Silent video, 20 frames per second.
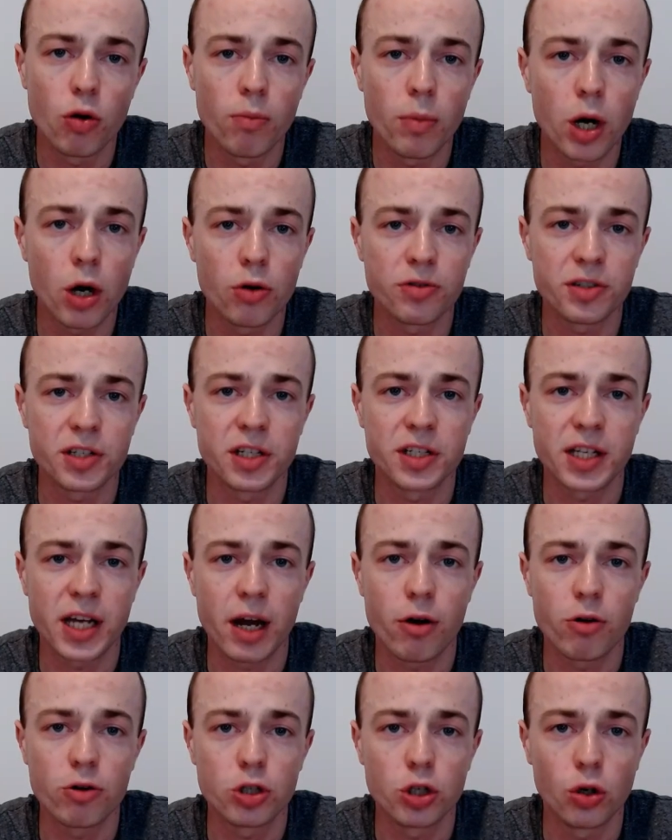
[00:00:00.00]
Miles'
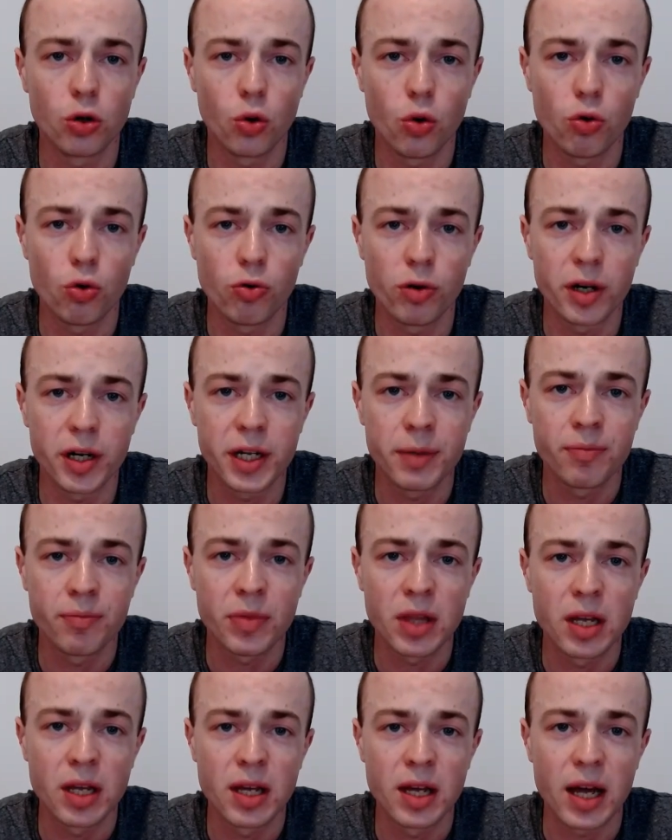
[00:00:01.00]
character Laurie.
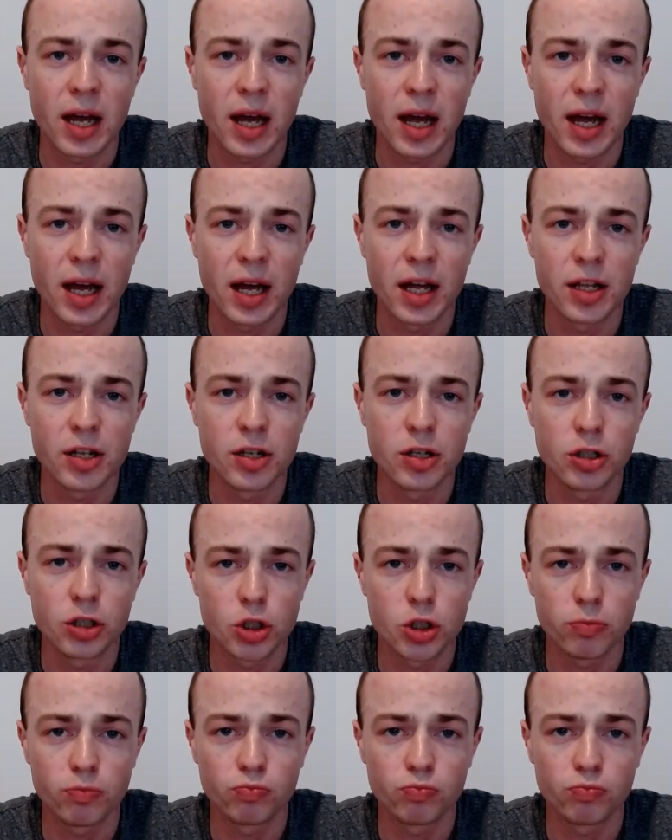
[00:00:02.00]
And